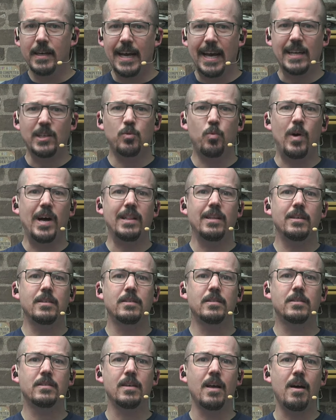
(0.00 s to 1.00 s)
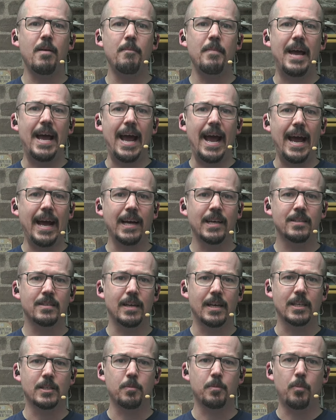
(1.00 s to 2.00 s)
as well as some
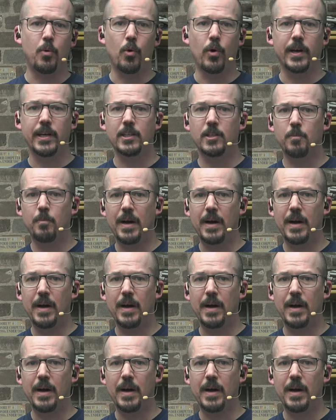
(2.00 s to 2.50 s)
access points